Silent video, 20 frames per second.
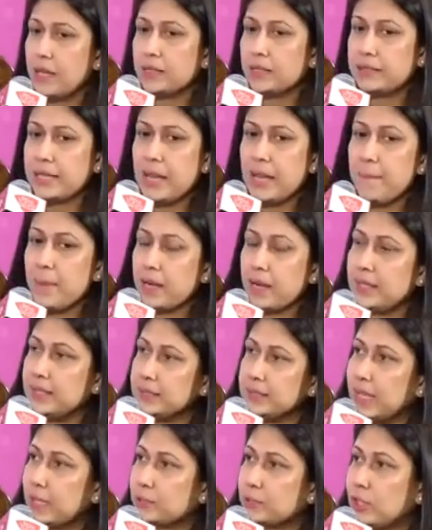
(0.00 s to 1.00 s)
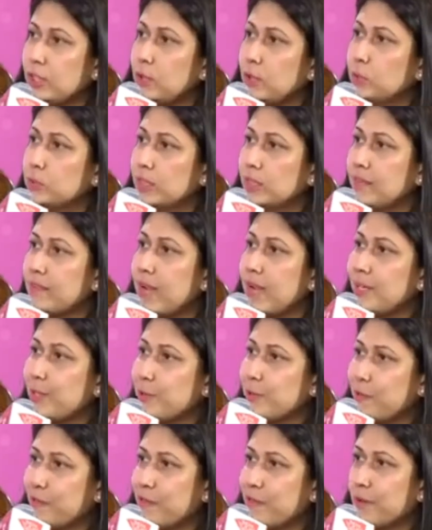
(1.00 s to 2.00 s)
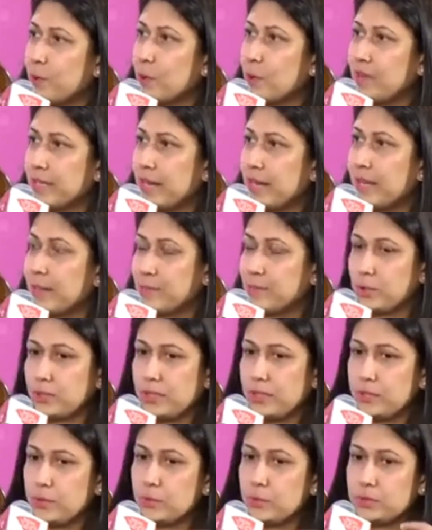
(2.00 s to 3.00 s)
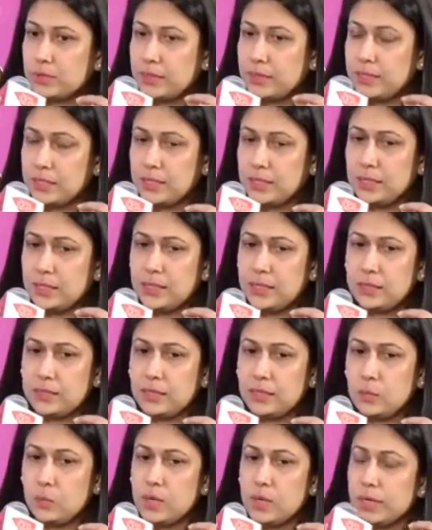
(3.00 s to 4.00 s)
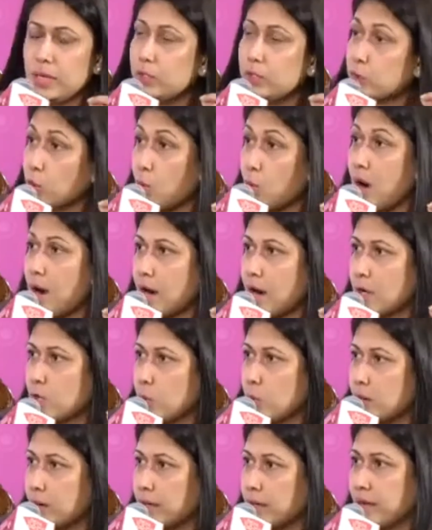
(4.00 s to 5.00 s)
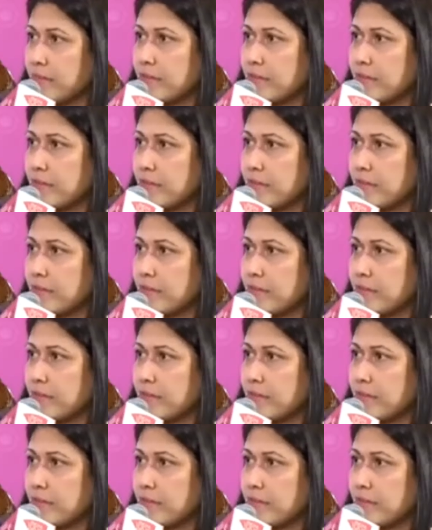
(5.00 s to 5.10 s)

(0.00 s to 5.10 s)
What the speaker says: their money is actually losing value over time. So they're working so hard to earn